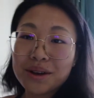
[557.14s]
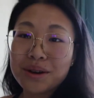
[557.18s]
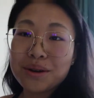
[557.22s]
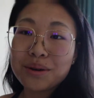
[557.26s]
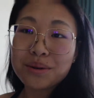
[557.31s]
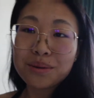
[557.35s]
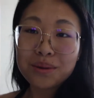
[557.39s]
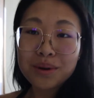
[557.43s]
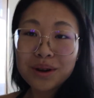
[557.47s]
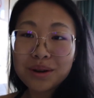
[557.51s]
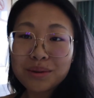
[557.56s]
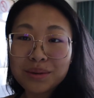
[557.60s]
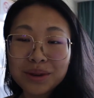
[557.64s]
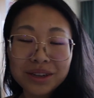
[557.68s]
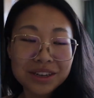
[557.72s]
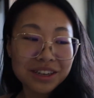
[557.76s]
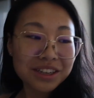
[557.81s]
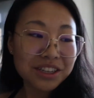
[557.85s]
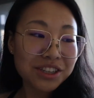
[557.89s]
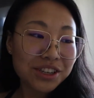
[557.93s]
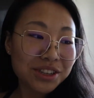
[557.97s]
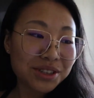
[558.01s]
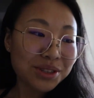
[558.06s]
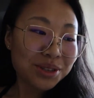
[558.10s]
what we
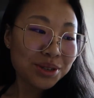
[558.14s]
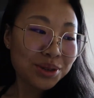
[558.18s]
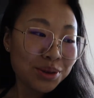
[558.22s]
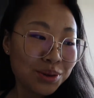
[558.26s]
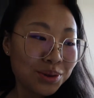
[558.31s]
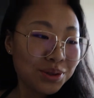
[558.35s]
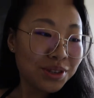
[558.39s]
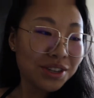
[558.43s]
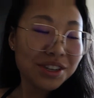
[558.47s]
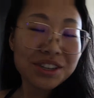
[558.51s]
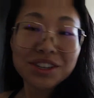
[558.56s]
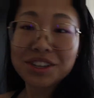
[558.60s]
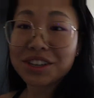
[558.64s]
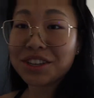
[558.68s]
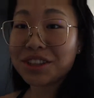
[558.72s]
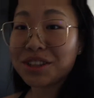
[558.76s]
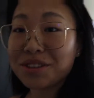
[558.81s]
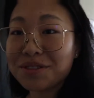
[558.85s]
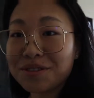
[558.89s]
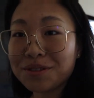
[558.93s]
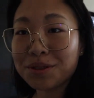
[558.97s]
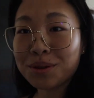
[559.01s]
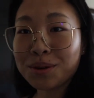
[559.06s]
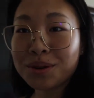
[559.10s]
need to do to clean the
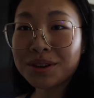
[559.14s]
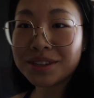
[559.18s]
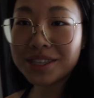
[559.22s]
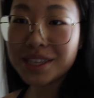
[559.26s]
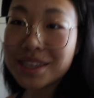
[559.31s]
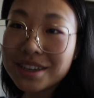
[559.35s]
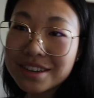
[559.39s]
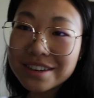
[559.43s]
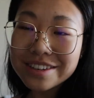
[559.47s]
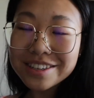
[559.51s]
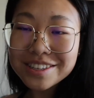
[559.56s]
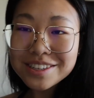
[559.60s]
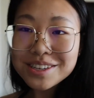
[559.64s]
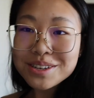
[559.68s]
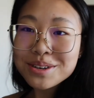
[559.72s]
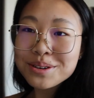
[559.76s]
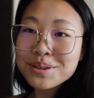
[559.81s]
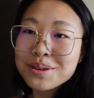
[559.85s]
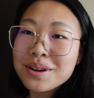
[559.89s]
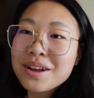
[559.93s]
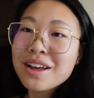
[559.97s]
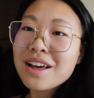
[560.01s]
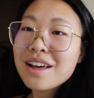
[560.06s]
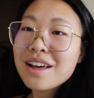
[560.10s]
floors here. So